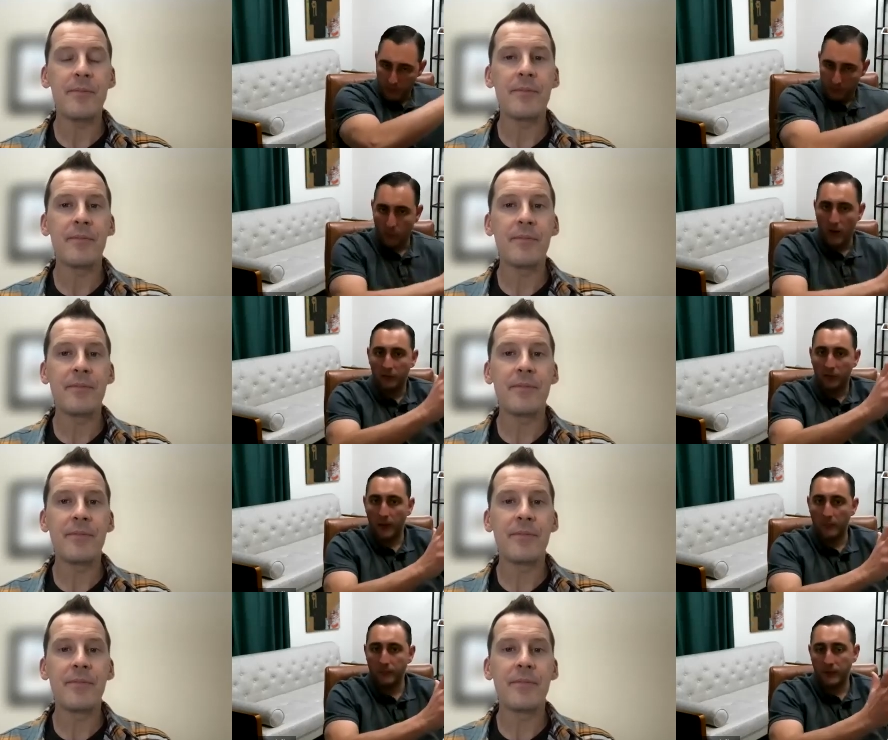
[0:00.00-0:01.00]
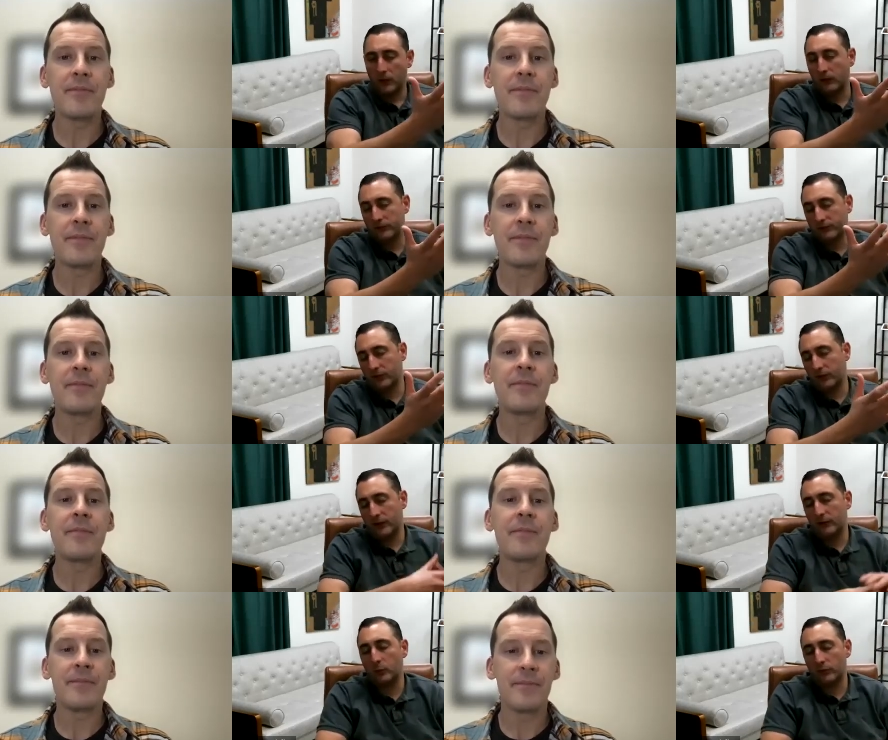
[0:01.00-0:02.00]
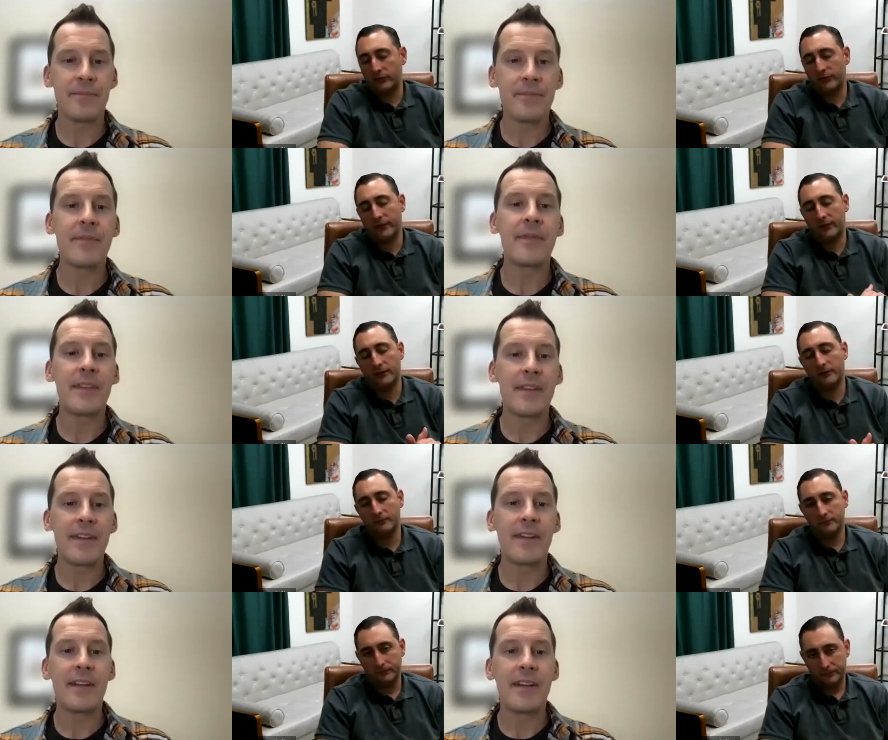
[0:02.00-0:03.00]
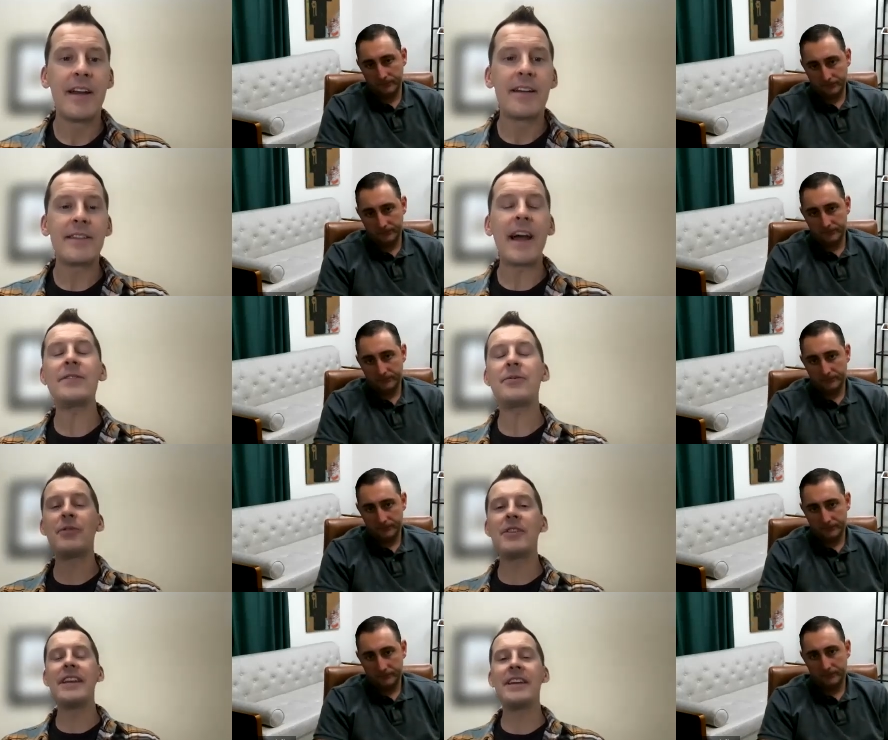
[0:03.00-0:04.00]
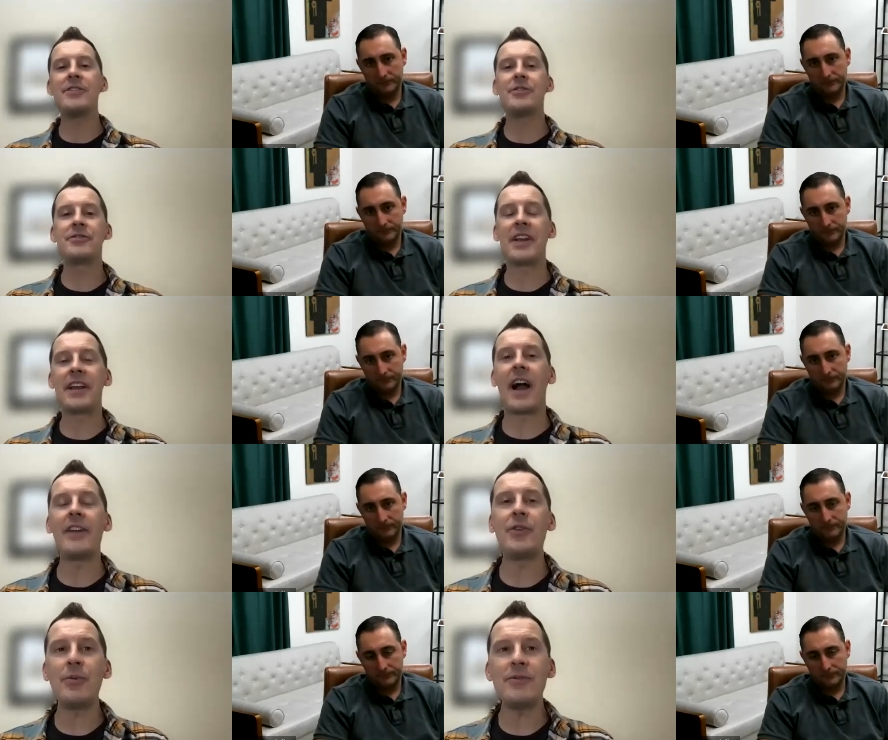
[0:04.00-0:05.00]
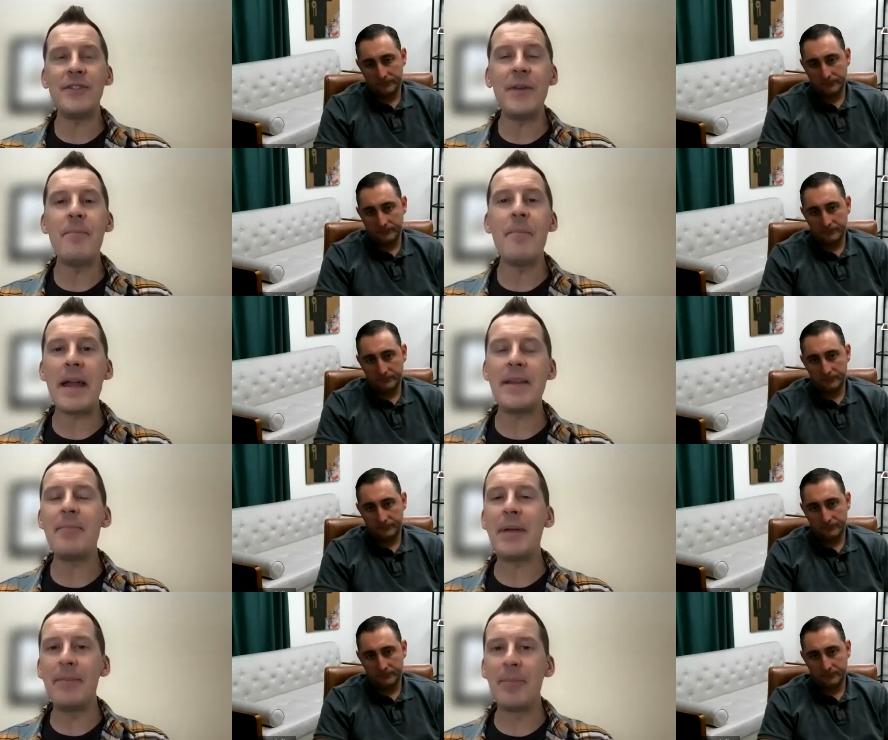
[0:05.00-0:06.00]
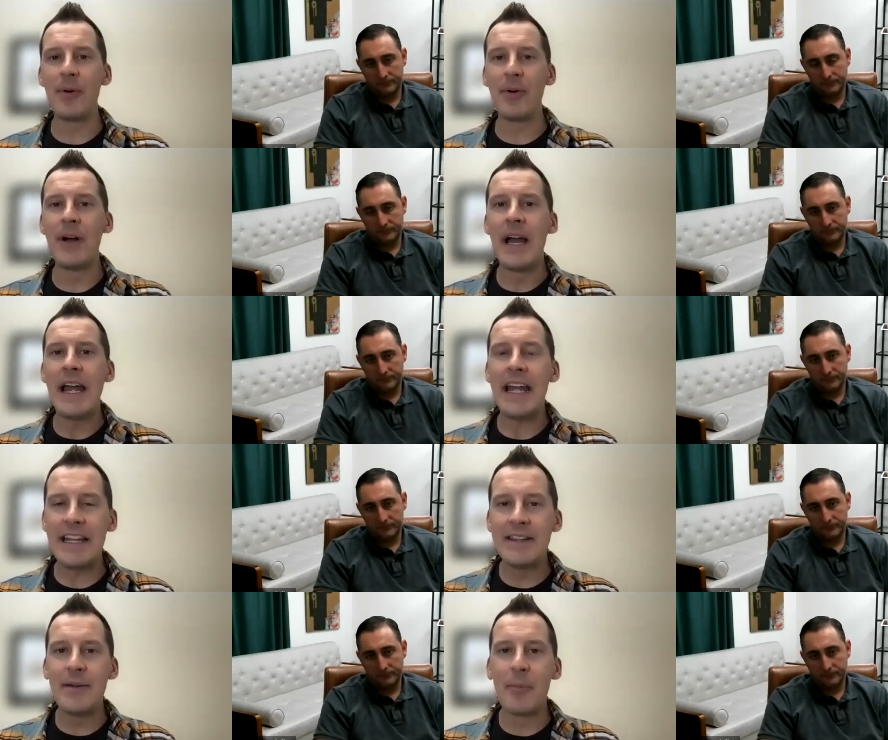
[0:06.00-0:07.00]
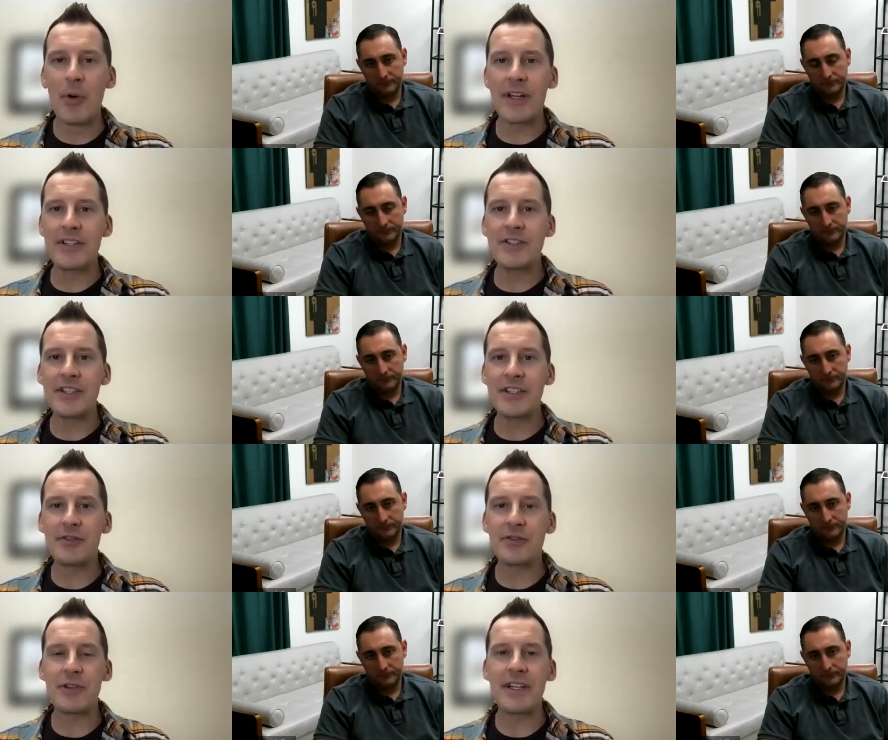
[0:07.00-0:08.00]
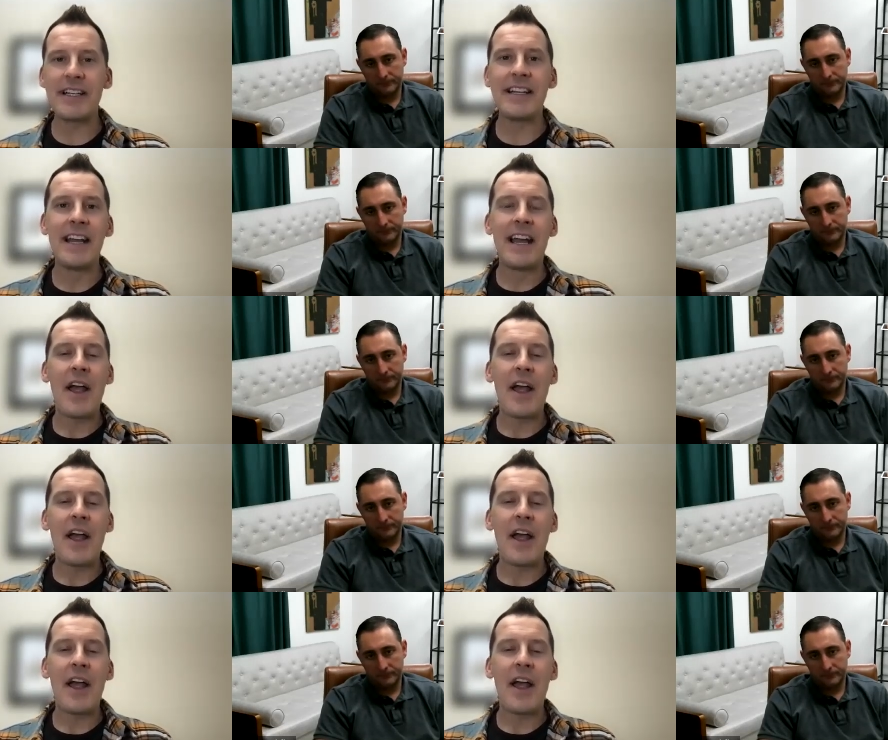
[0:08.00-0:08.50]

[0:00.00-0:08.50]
Speaker 1: build a wealth up, you know. So that's what we're seeing. That's really interesting. I don't see many people in the mortgage industry